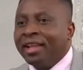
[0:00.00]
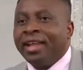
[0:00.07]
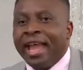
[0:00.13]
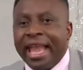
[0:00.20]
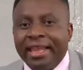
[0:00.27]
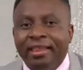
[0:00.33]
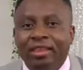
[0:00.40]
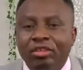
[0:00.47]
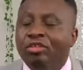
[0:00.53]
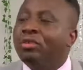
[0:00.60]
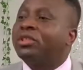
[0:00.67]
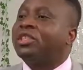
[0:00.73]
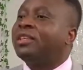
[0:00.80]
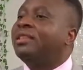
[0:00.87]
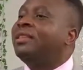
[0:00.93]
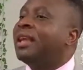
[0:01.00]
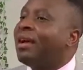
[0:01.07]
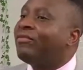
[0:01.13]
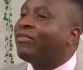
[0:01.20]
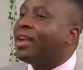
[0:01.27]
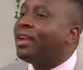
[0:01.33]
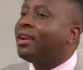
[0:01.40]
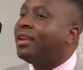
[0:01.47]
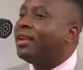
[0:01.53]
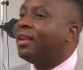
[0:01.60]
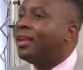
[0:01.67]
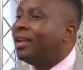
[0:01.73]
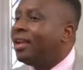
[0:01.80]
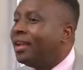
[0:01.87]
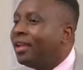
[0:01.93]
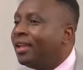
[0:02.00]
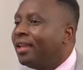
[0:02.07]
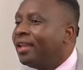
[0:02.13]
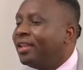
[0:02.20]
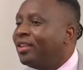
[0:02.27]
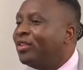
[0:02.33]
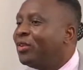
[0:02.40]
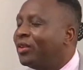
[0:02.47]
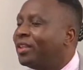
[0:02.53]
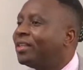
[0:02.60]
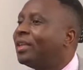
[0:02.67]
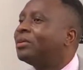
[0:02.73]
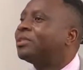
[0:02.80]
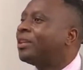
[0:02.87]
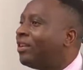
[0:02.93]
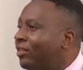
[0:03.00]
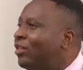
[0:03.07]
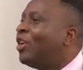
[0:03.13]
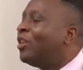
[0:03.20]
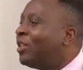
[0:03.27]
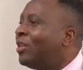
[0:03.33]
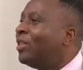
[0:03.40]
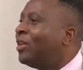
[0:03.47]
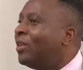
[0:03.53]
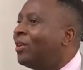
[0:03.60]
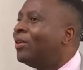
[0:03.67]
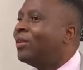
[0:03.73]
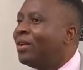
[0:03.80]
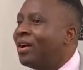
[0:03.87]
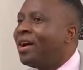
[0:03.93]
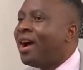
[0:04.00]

And you see, they are very in unity. They'll say, oh, no, no, no, no.